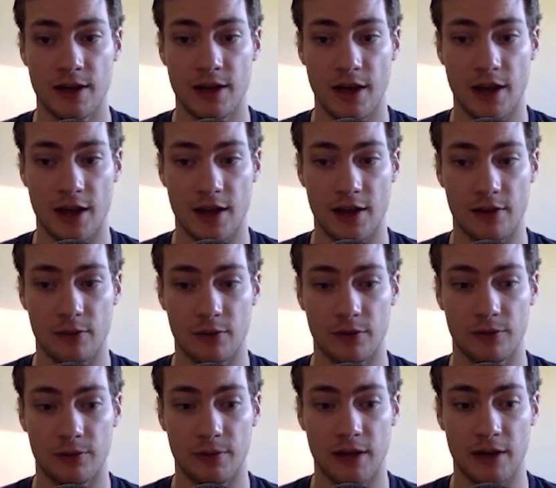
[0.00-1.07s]
and
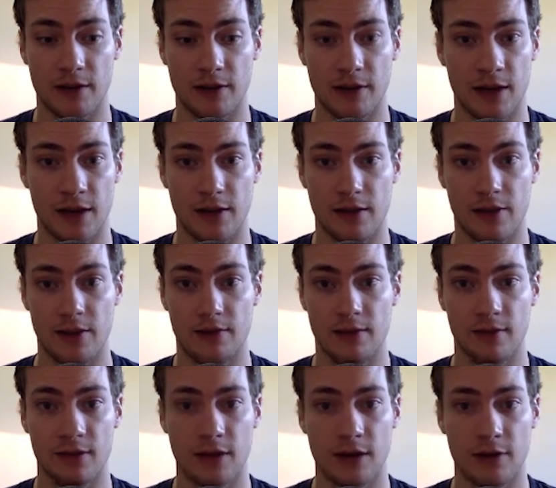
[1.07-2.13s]
respect that this
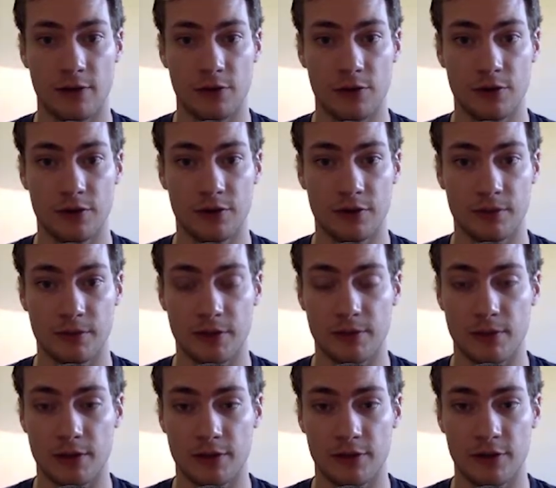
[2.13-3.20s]
is now viewed as something
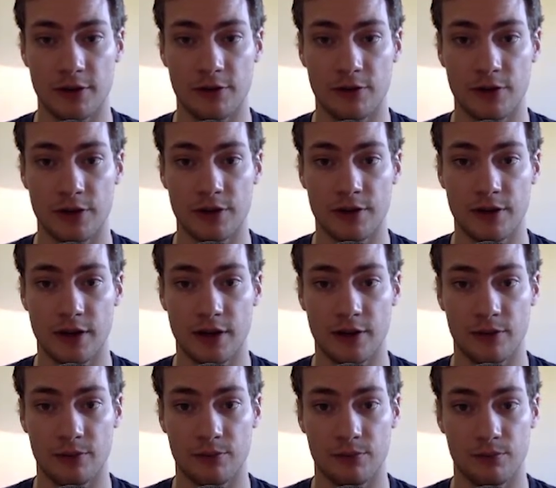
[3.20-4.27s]
much different.
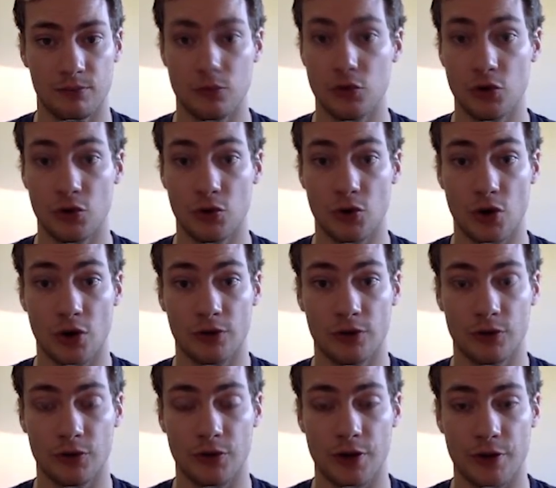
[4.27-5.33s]
And you know,
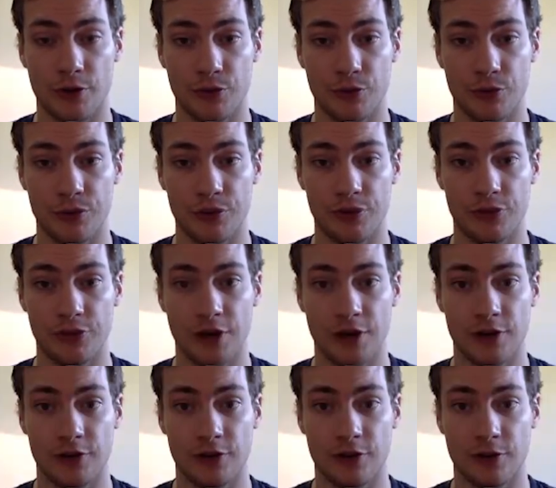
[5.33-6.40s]
also that would really
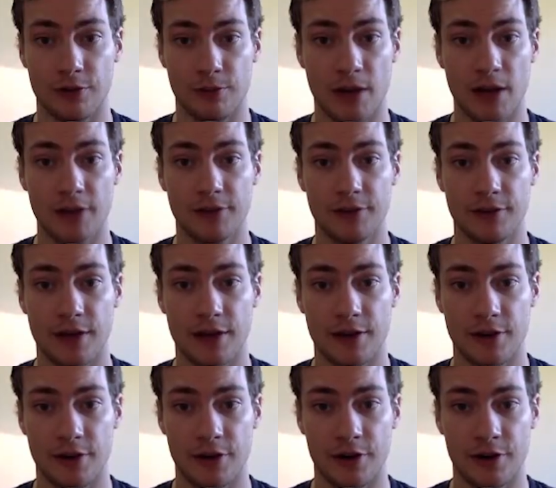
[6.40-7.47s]
change their mindset
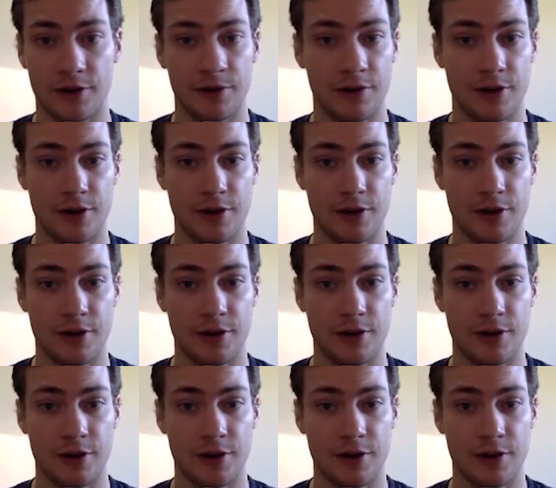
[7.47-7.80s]
on